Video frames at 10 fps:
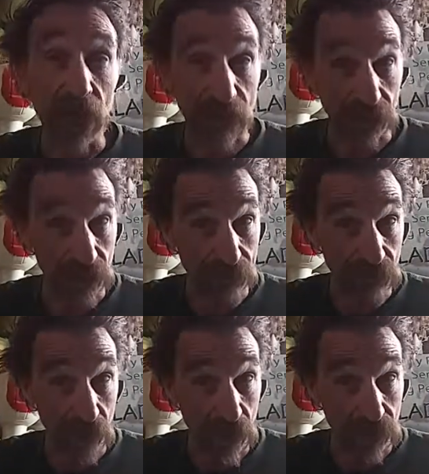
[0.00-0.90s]
I could be
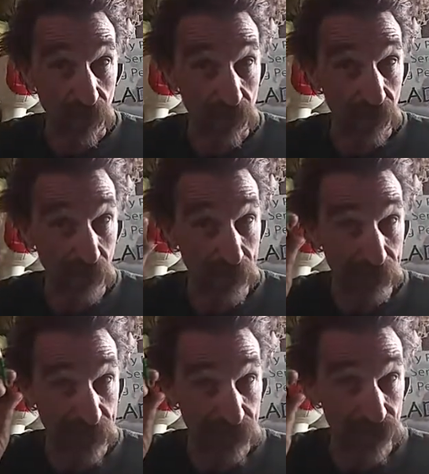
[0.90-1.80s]
wrong. Don't quote me,
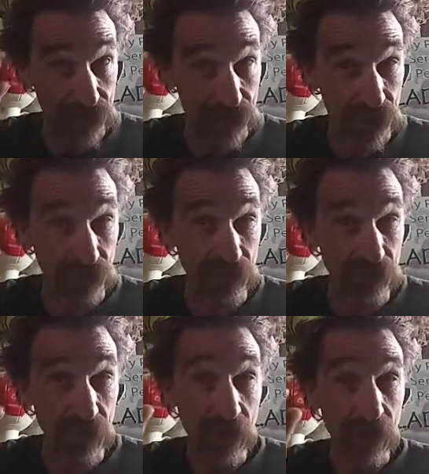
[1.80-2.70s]
but it's
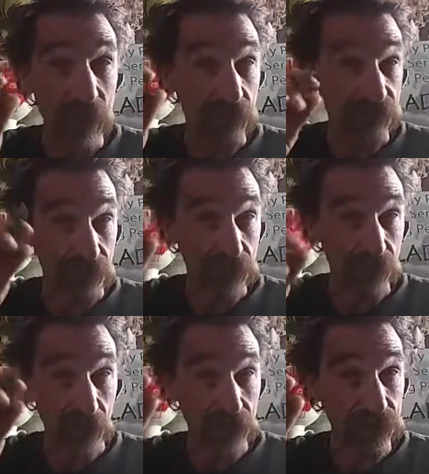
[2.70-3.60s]
June, the first
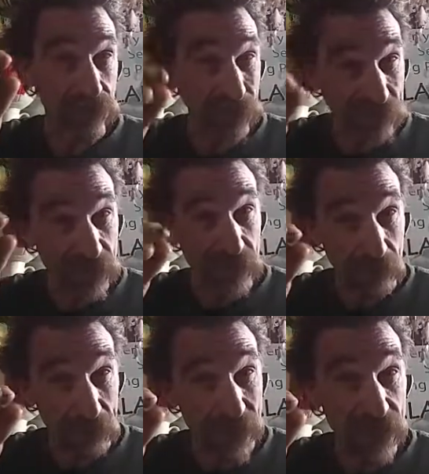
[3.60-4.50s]
part of June, maybe the end
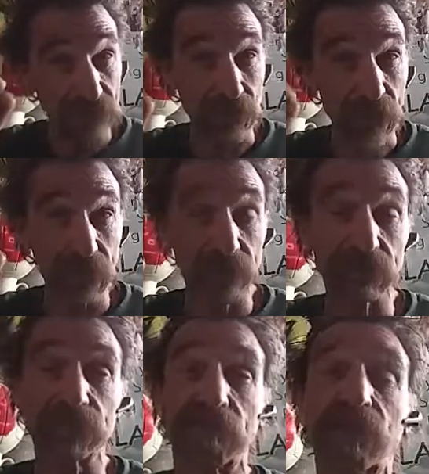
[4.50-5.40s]
of May, right in
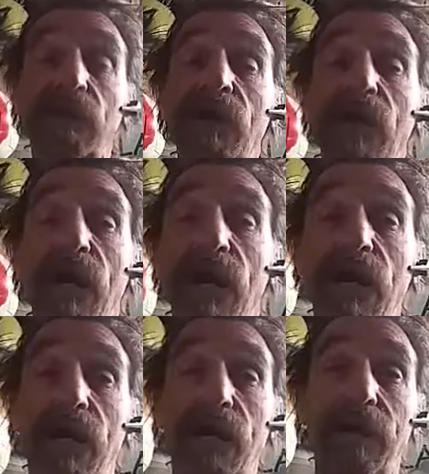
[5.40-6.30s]
there somewhere.
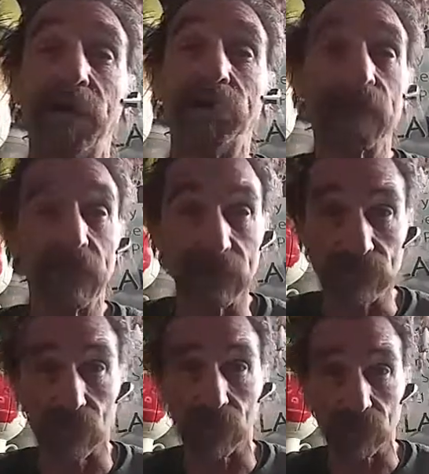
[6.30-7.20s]

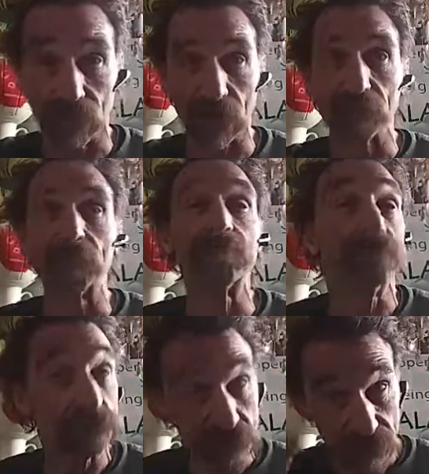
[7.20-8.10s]
So
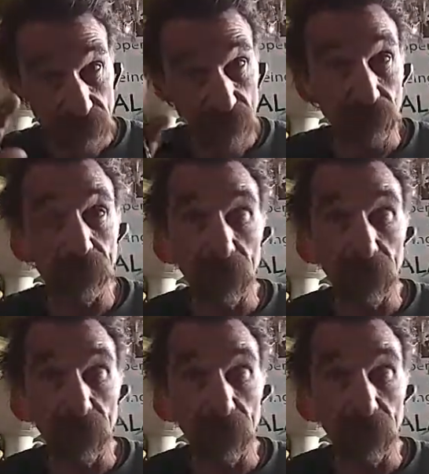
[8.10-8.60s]
you'll be